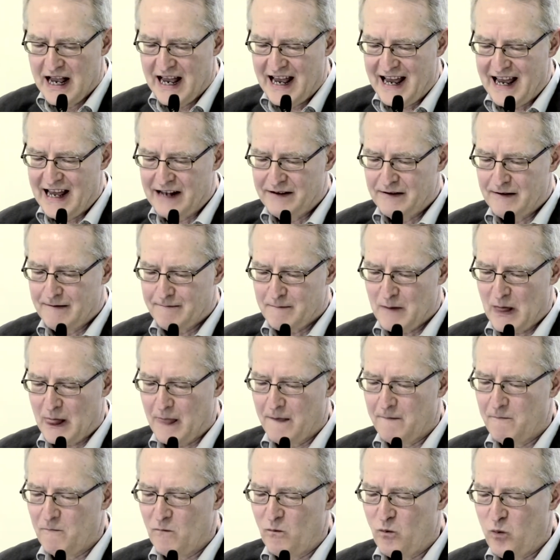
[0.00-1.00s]
And
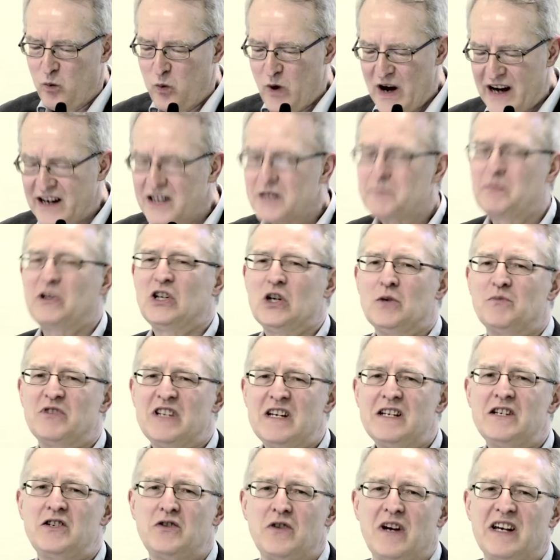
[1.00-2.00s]
where it becomes
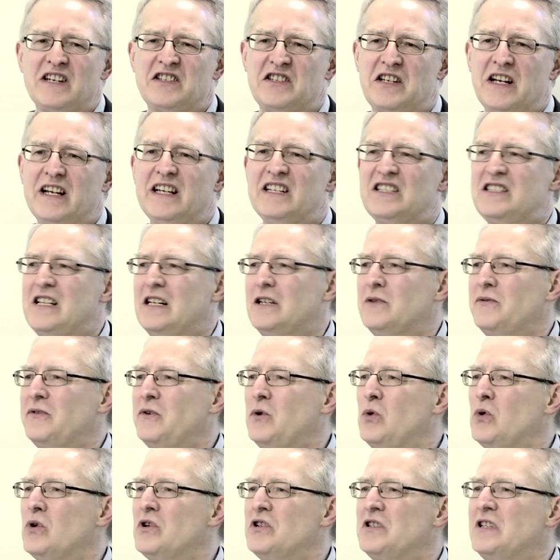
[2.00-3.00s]
interesting is that, of
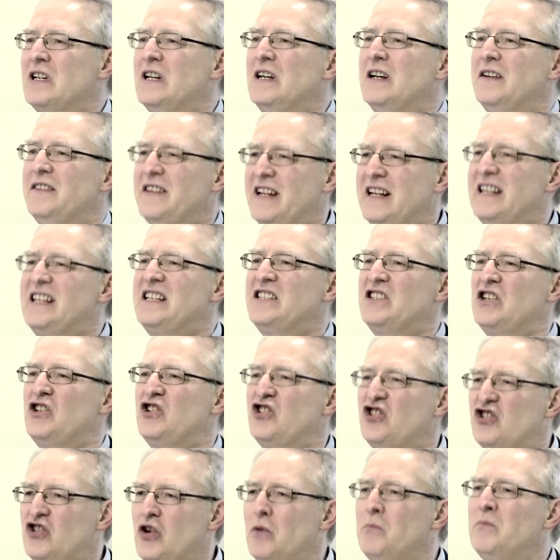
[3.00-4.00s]
course, there is
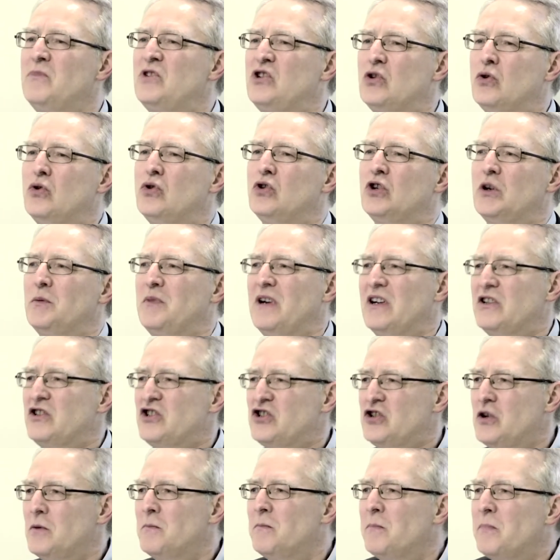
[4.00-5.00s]
some talk about
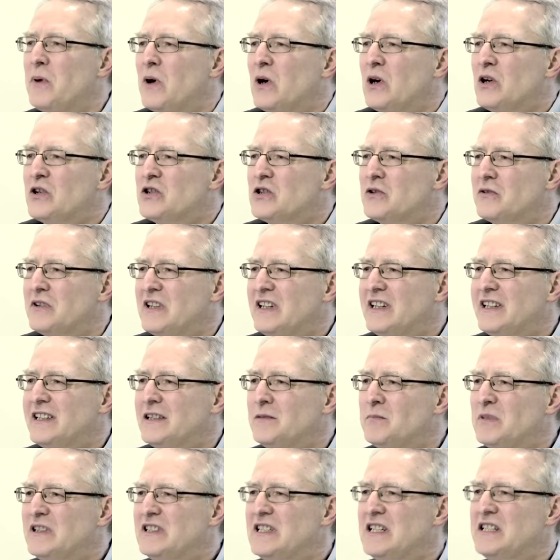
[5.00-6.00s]
some parts of
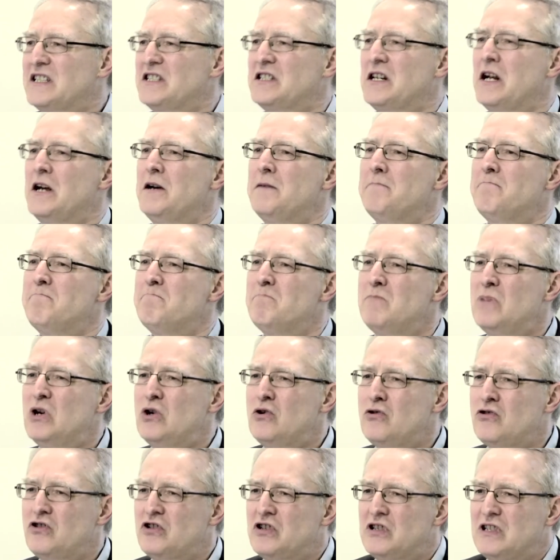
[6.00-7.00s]
kink, but that is
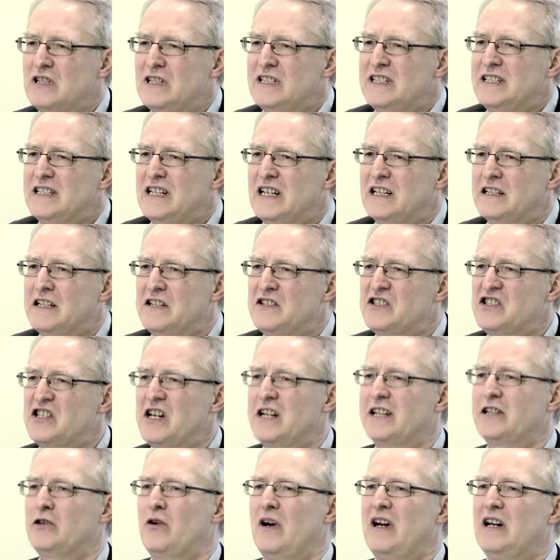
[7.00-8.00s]
mostly done in
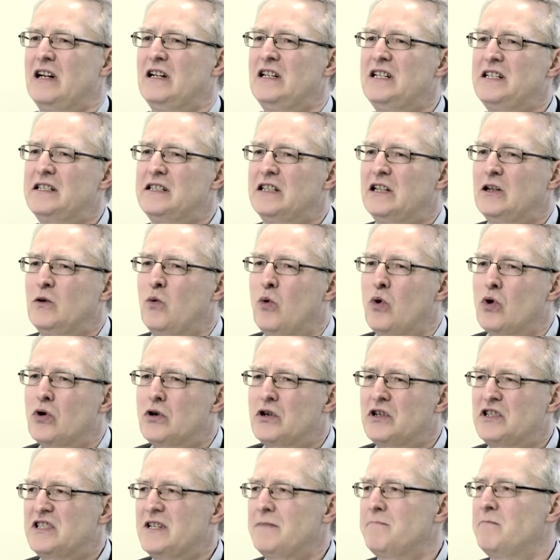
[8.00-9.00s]
psychoanalytic
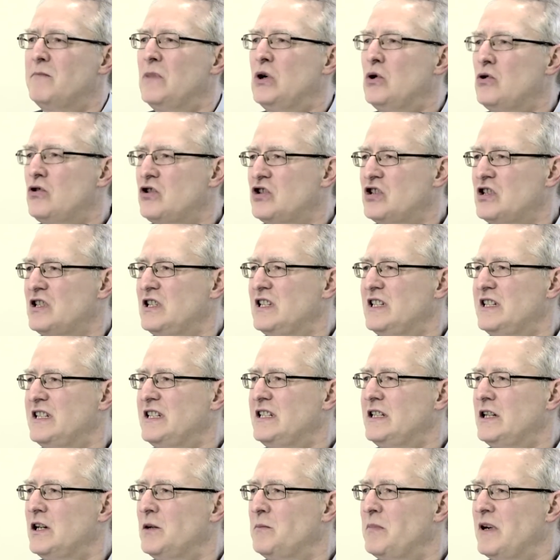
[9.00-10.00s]
quarters and
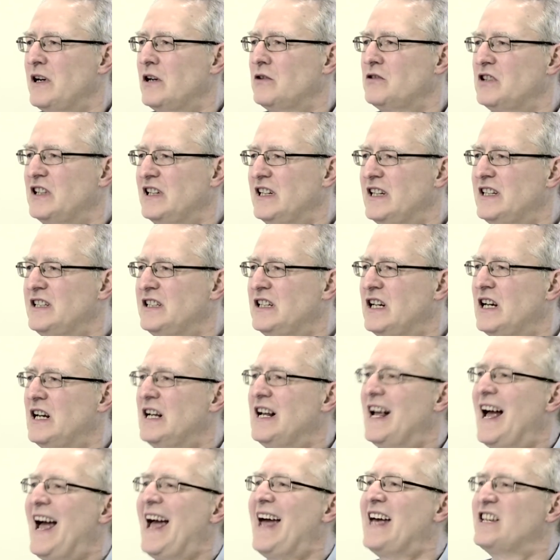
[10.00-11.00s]
mostly about kink
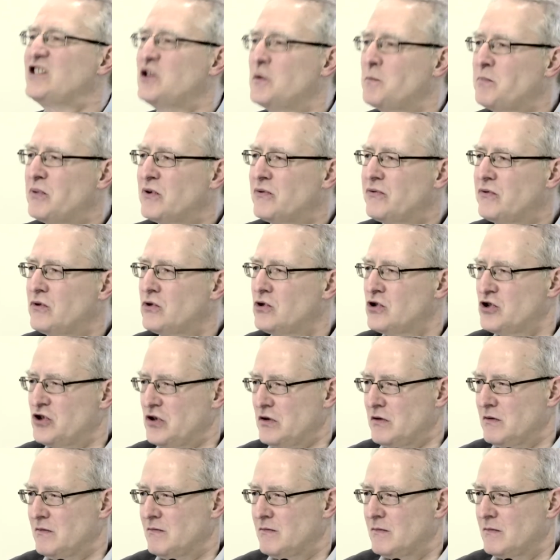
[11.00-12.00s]
as a perversion.